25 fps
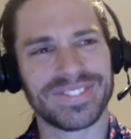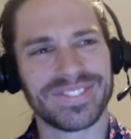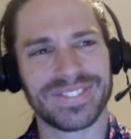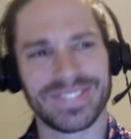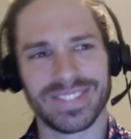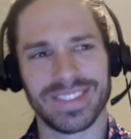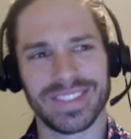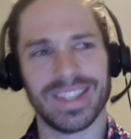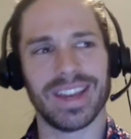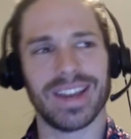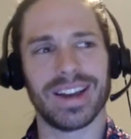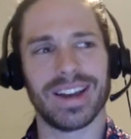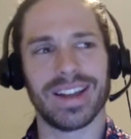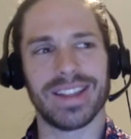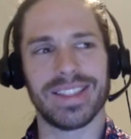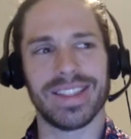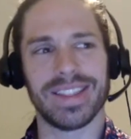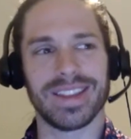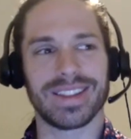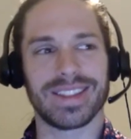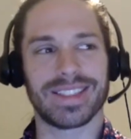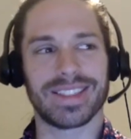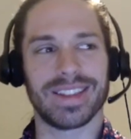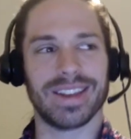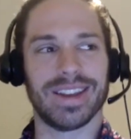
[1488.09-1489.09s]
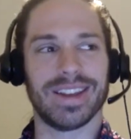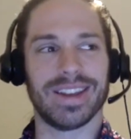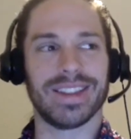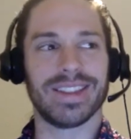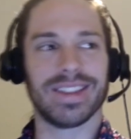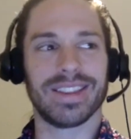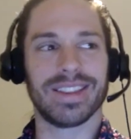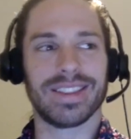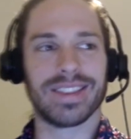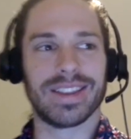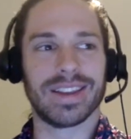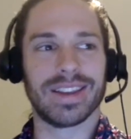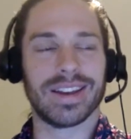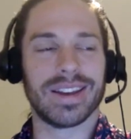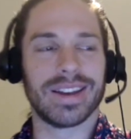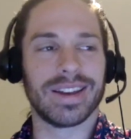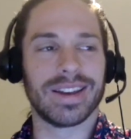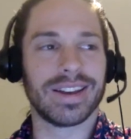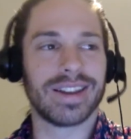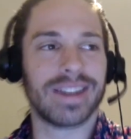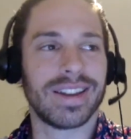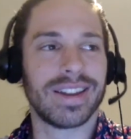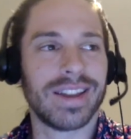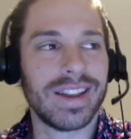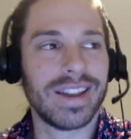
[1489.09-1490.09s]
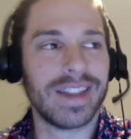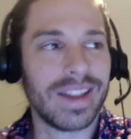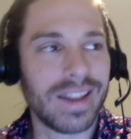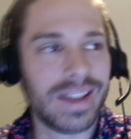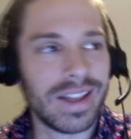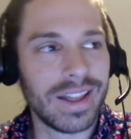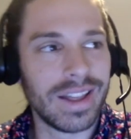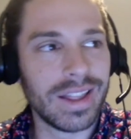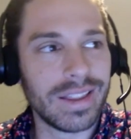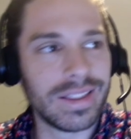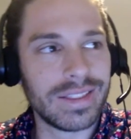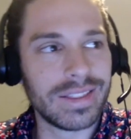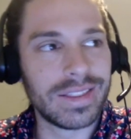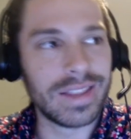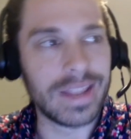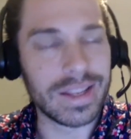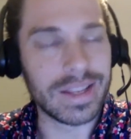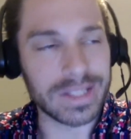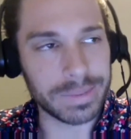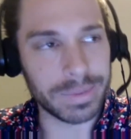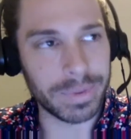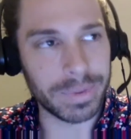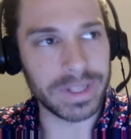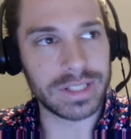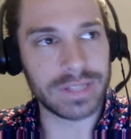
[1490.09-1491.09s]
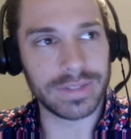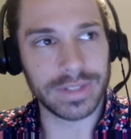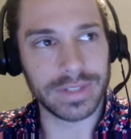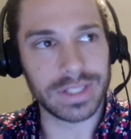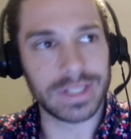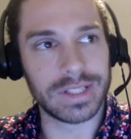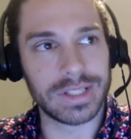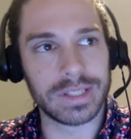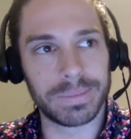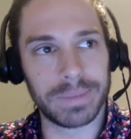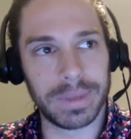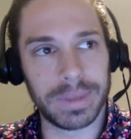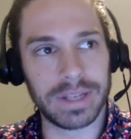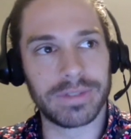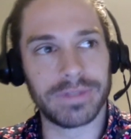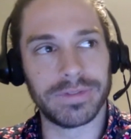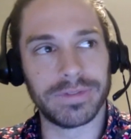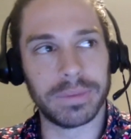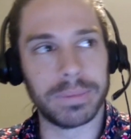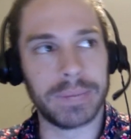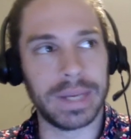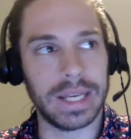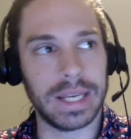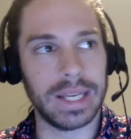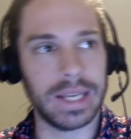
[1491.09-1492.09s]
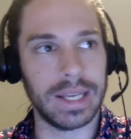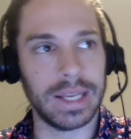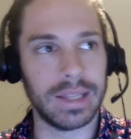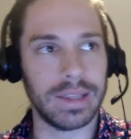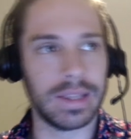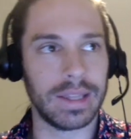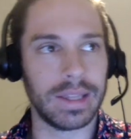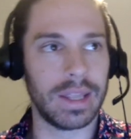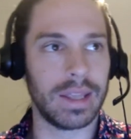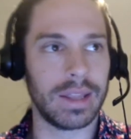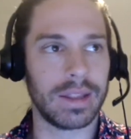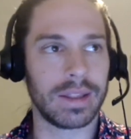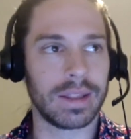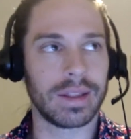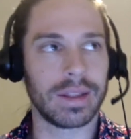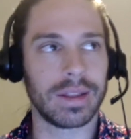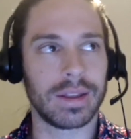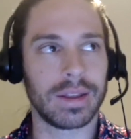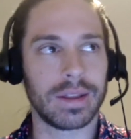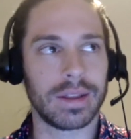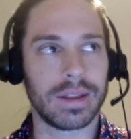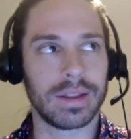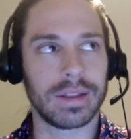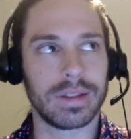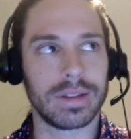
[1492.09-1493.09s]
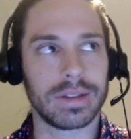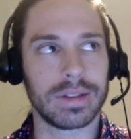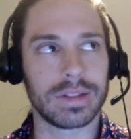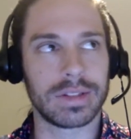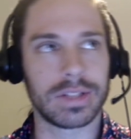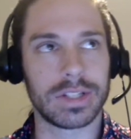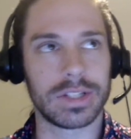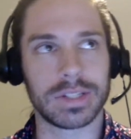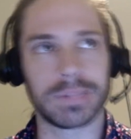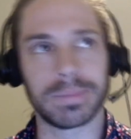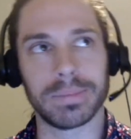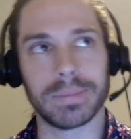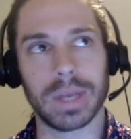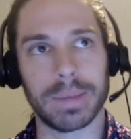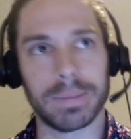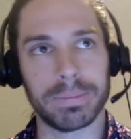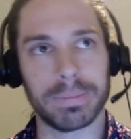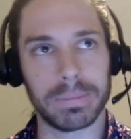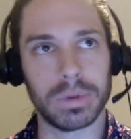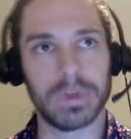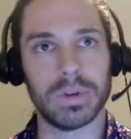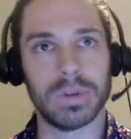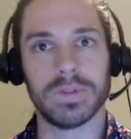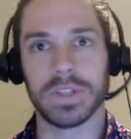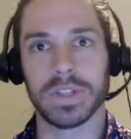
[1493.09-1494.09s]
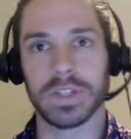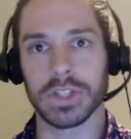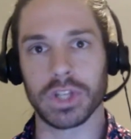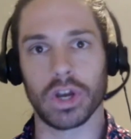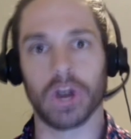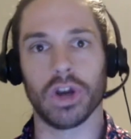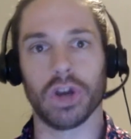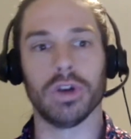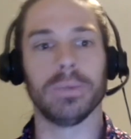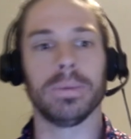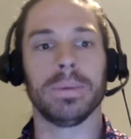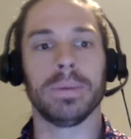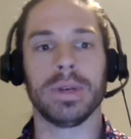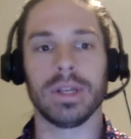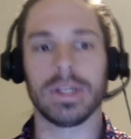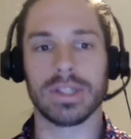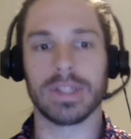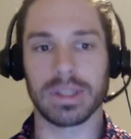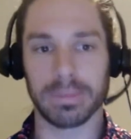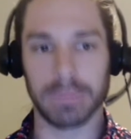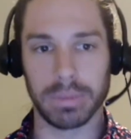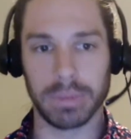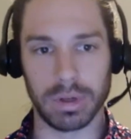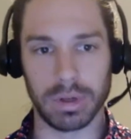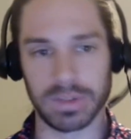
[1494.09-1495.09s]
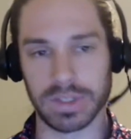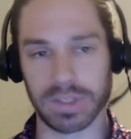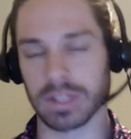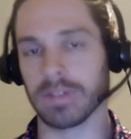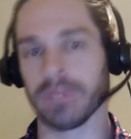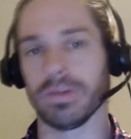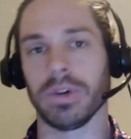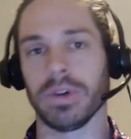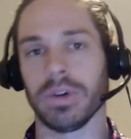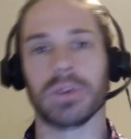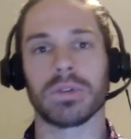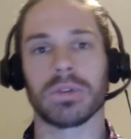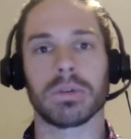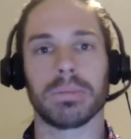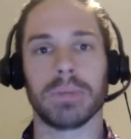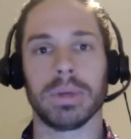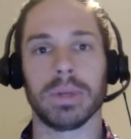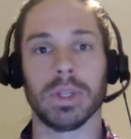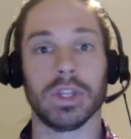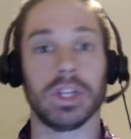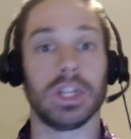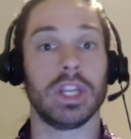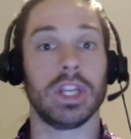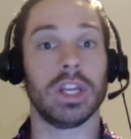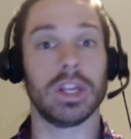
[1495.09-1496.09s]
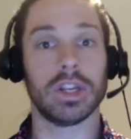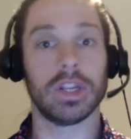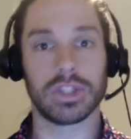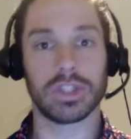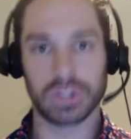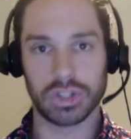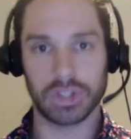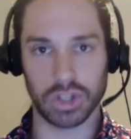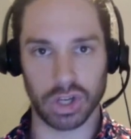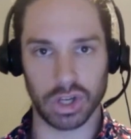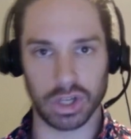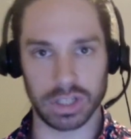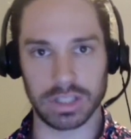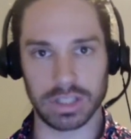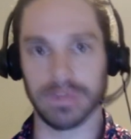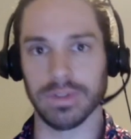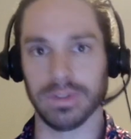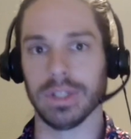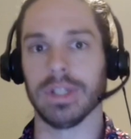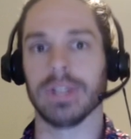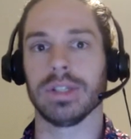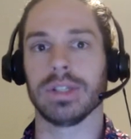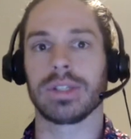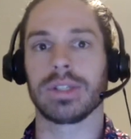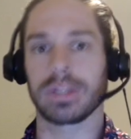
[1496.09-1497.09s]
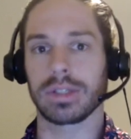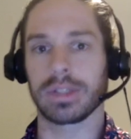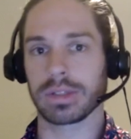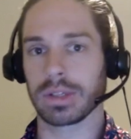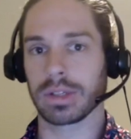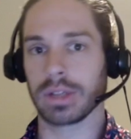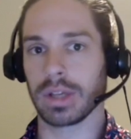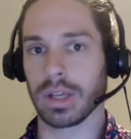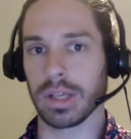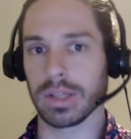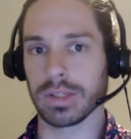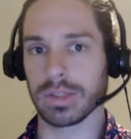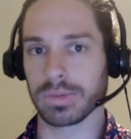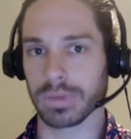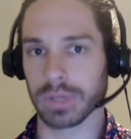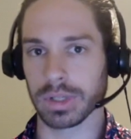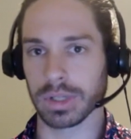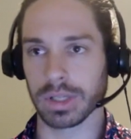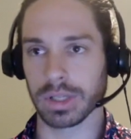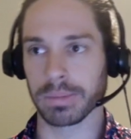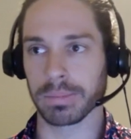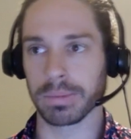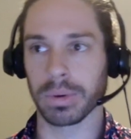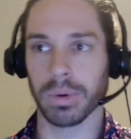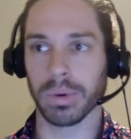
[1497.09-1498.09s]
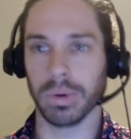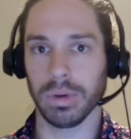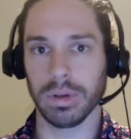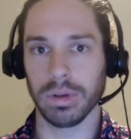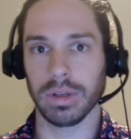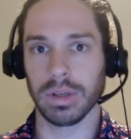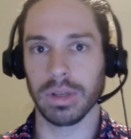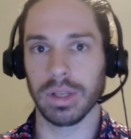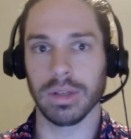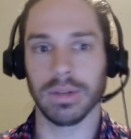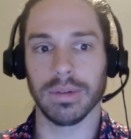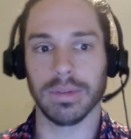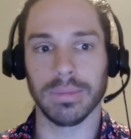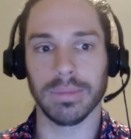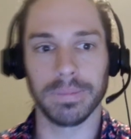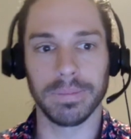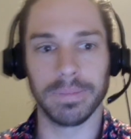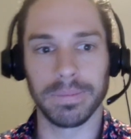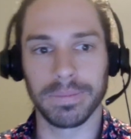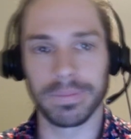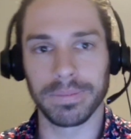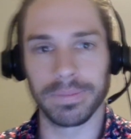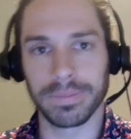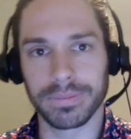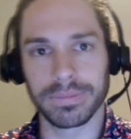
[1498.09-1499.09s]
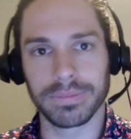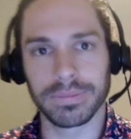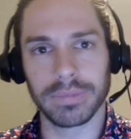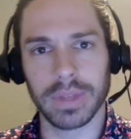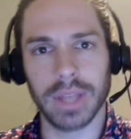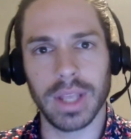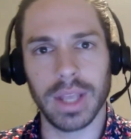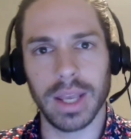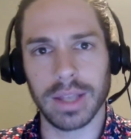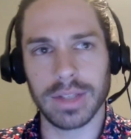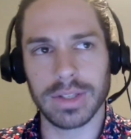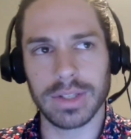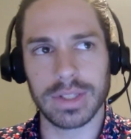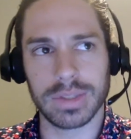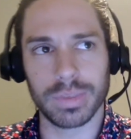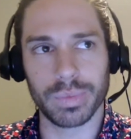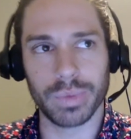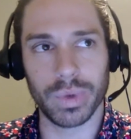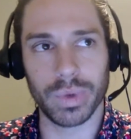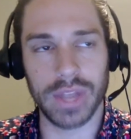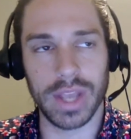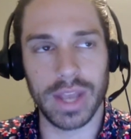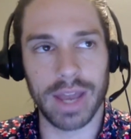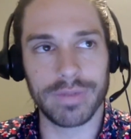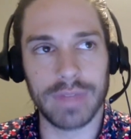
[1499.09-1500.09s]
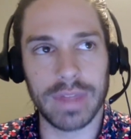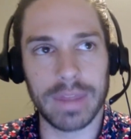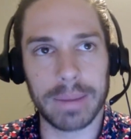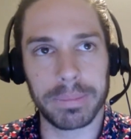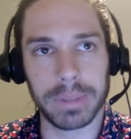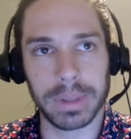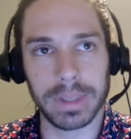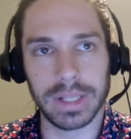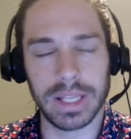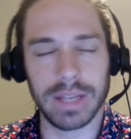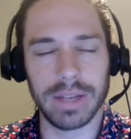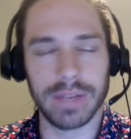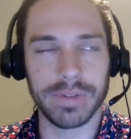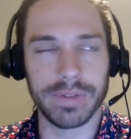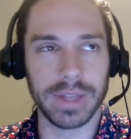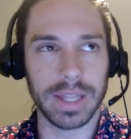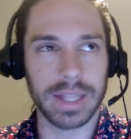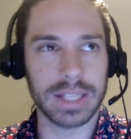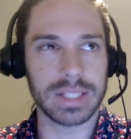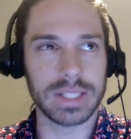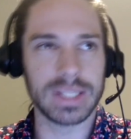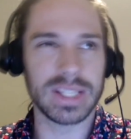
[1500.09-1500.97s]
Yeah. I think that the expressiveness is big for me, and just it moves into openness, it moves into vulnerability. Assertiveness is really important, and yeah, just when you have that believer, that's